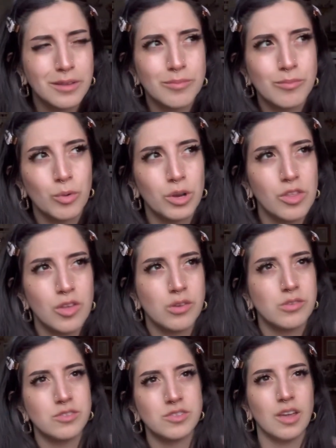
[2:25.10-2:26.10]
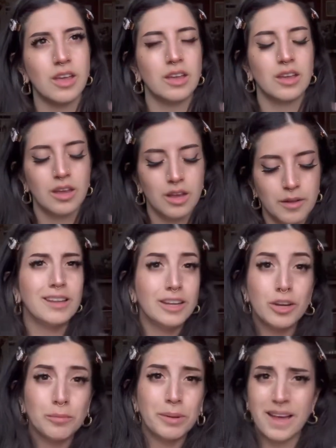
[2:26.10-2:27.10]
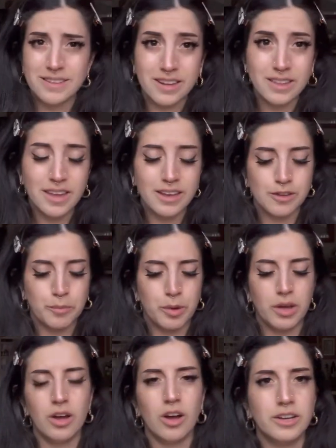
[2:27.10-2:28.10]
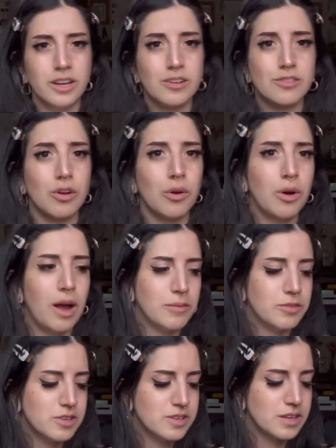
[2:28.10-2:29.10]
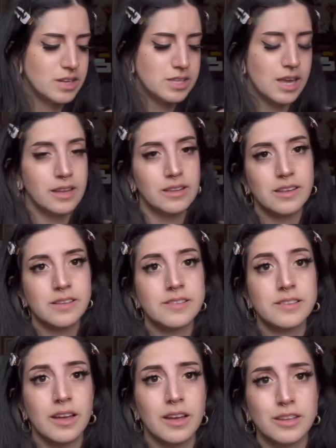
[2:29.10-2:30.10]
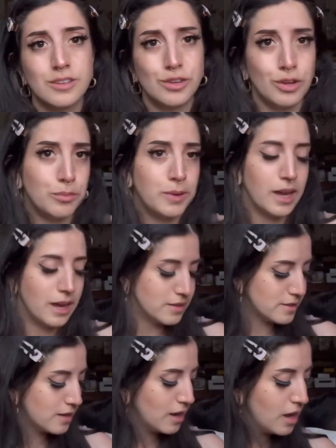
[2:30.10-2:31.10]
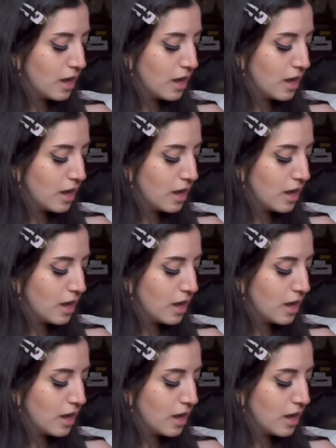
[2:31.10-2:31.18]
one of those like clear plastic thing to put on here, so I'm just gonna take this to UPS